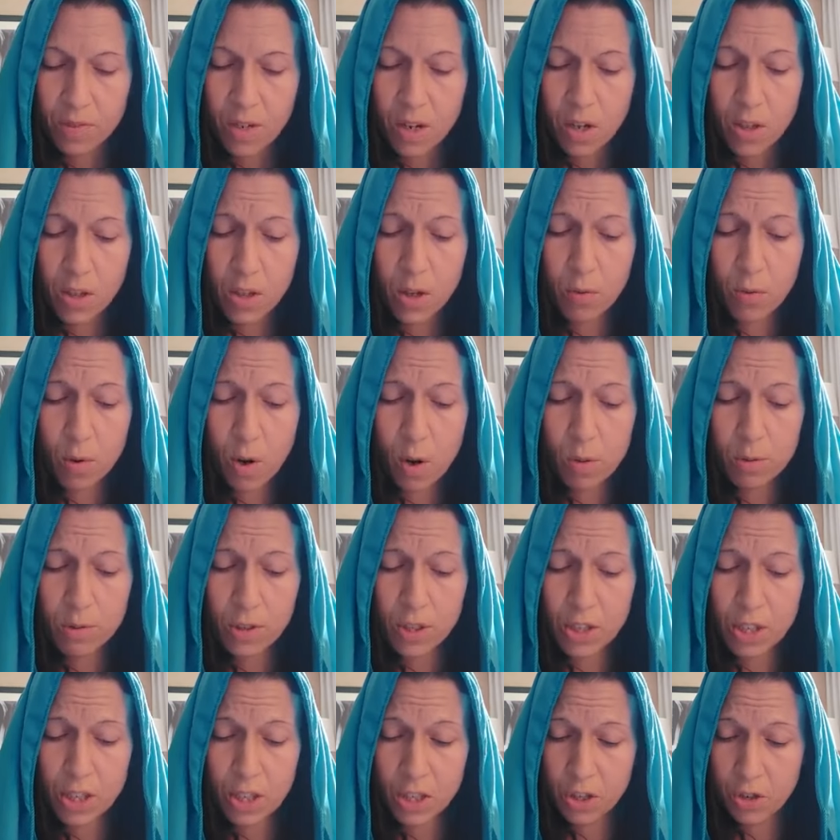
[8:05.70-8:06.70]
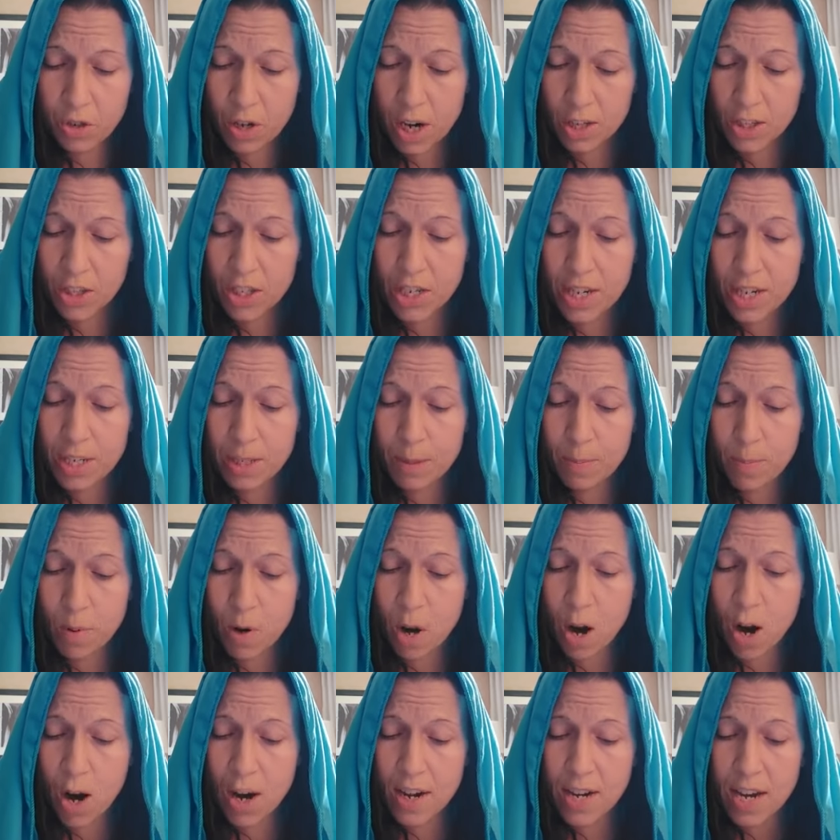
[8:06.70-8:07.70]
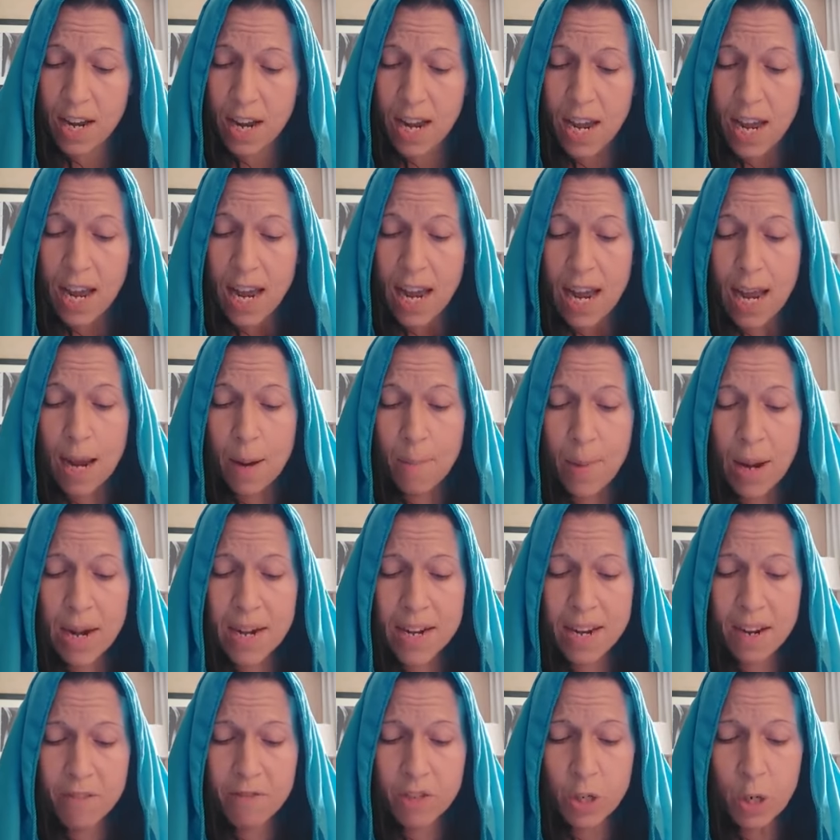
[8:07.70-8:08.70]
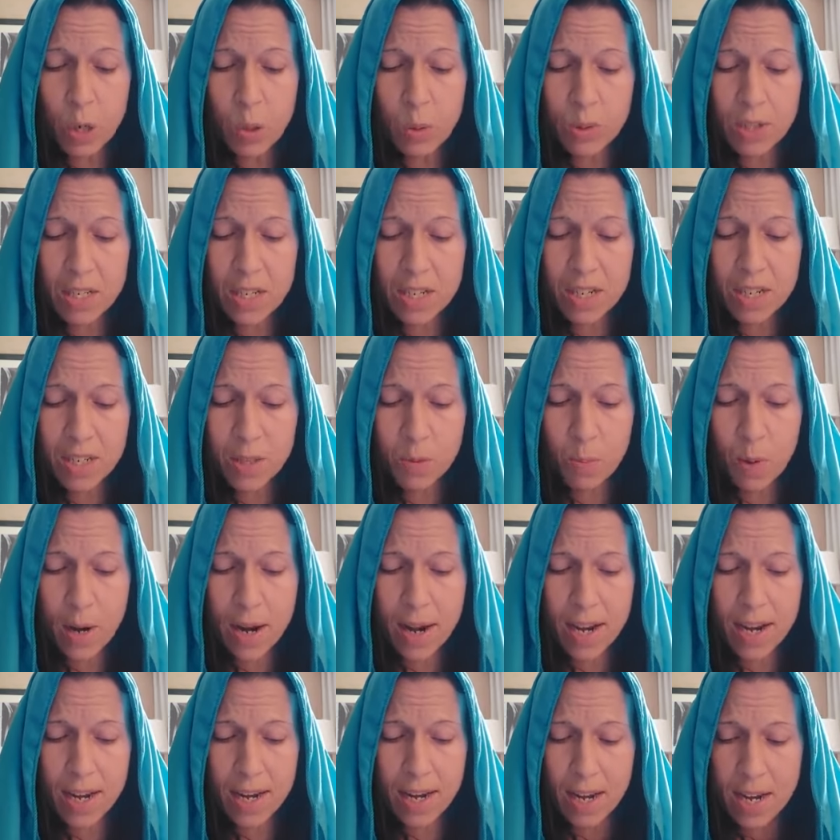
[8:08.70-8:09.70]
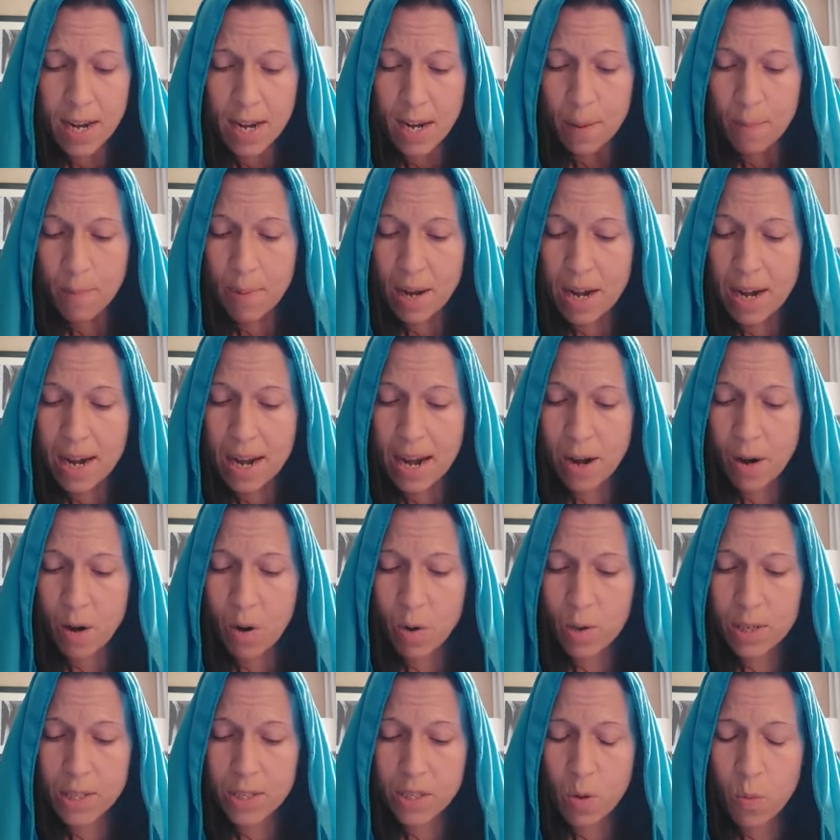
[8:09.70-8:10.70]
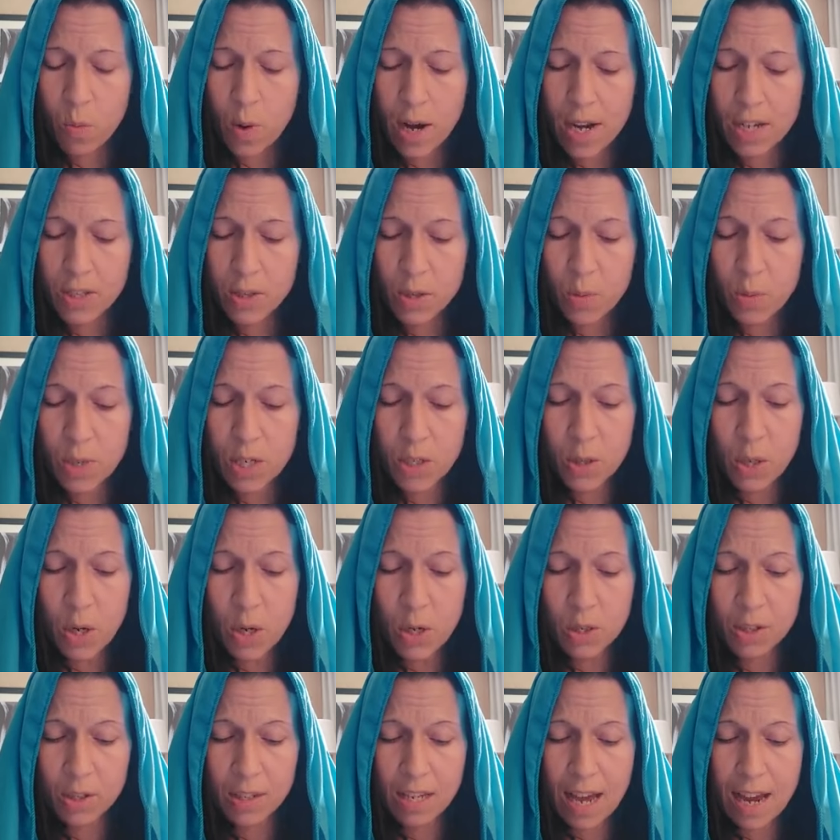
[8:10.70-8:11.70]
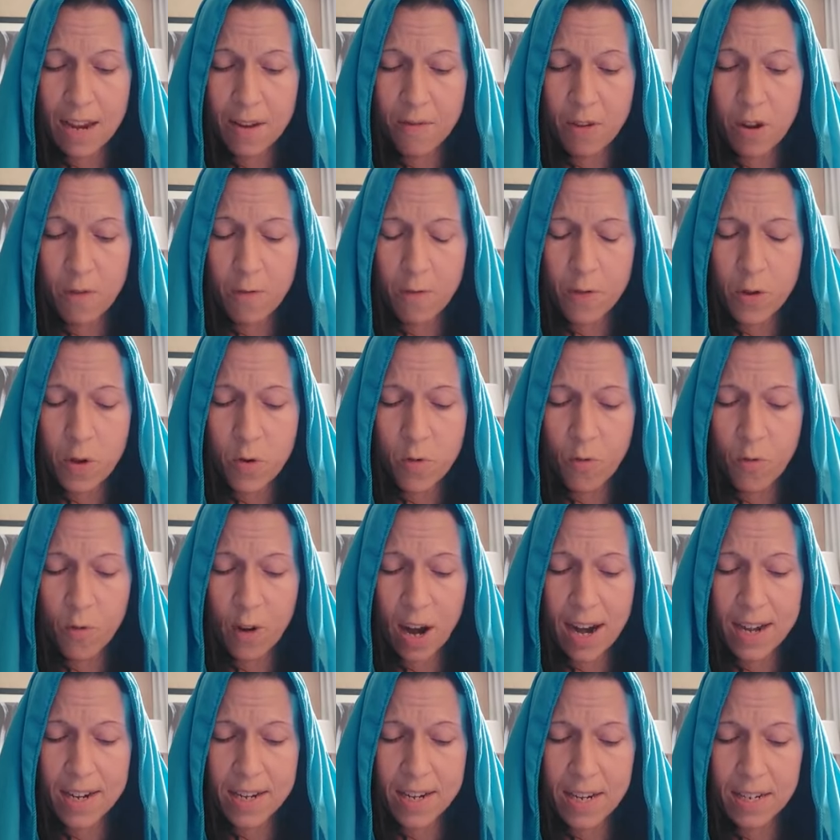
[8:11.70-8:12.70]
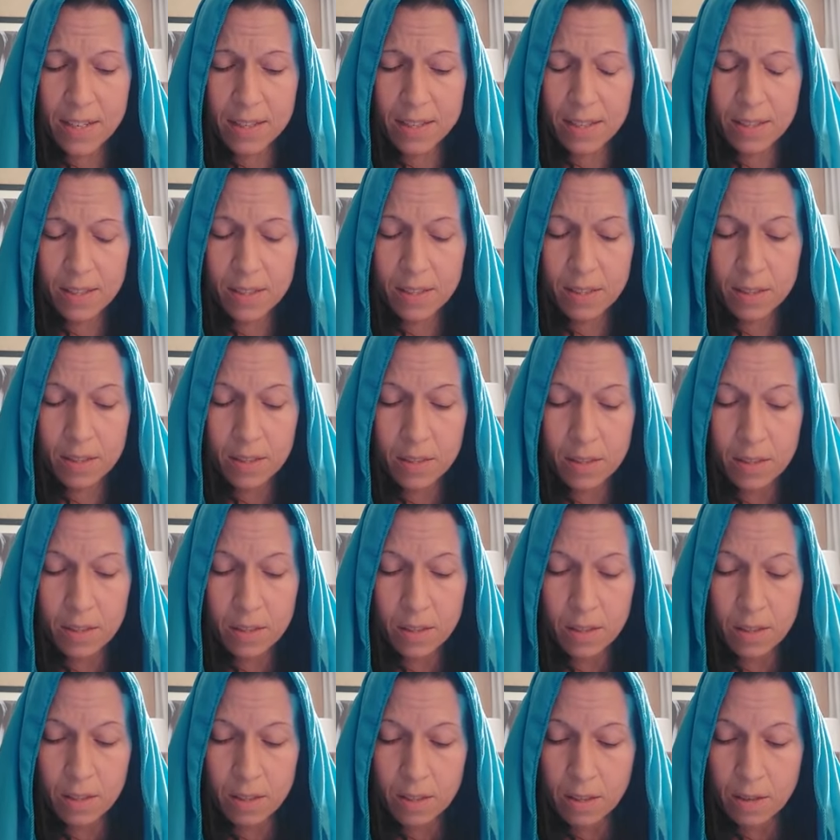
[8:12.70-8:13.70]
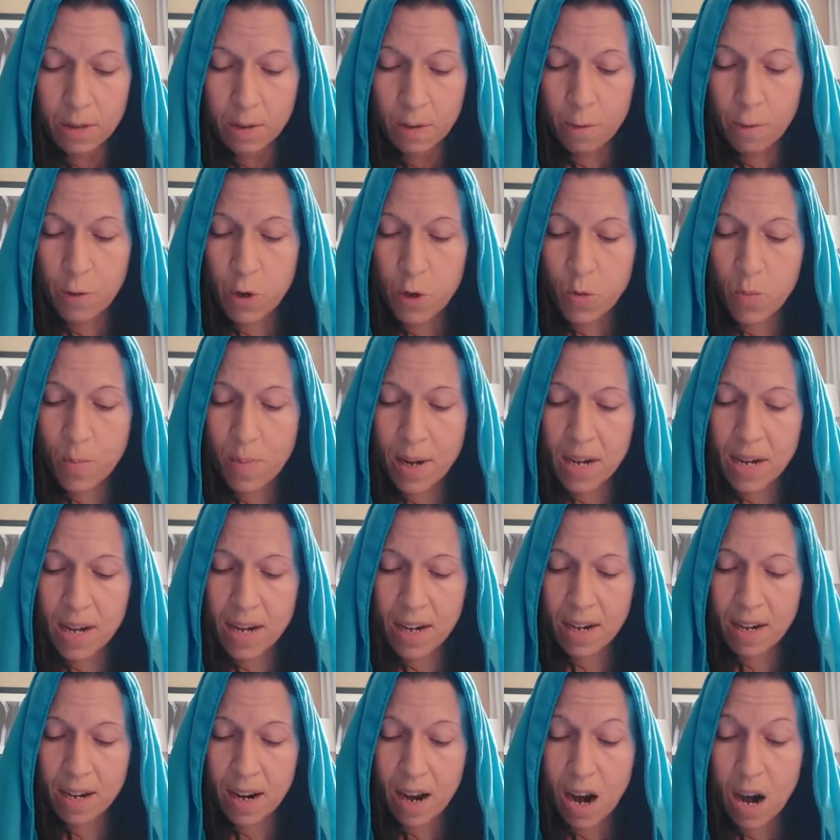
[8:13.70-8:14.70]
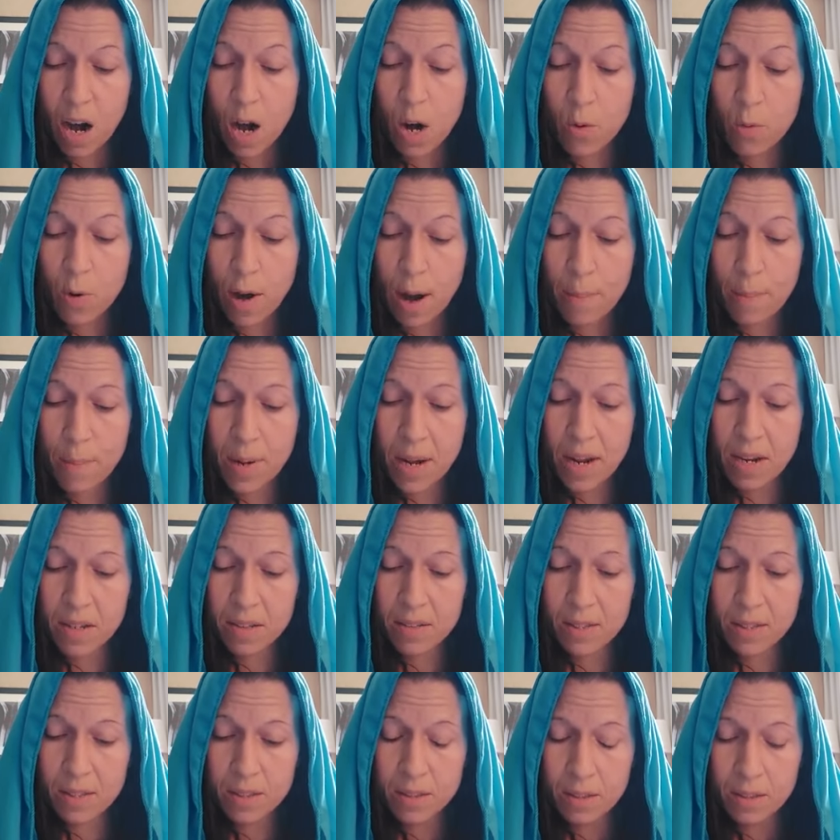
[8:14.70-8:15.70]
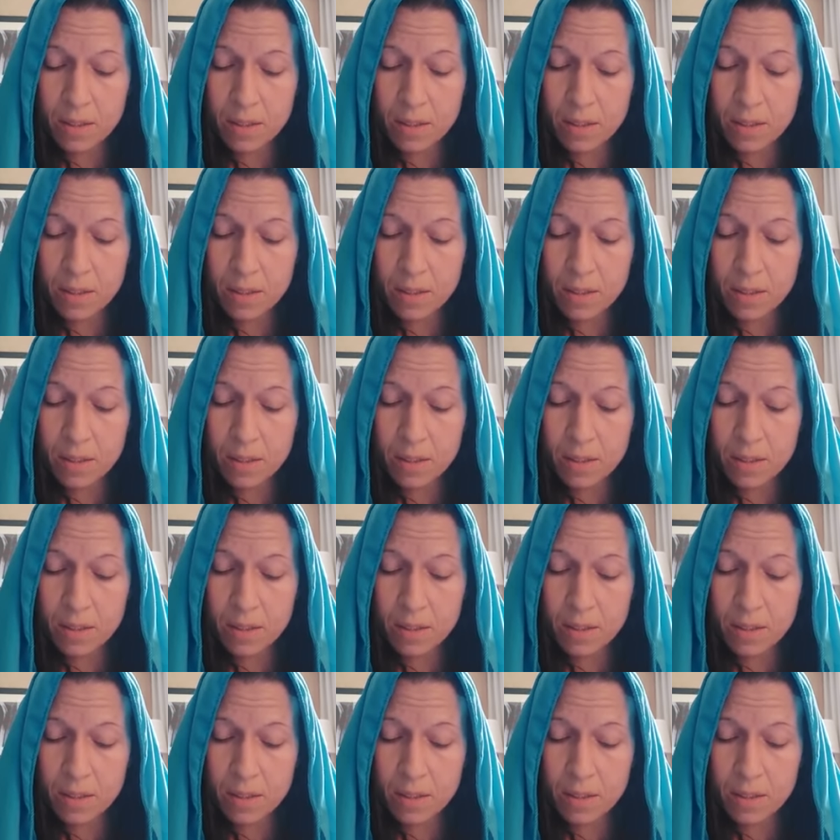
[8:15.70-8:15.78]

The road to destruction is broad, and many have chosen its way, but narrow is the way to eternal life, and few find it. Few meaning a remnant.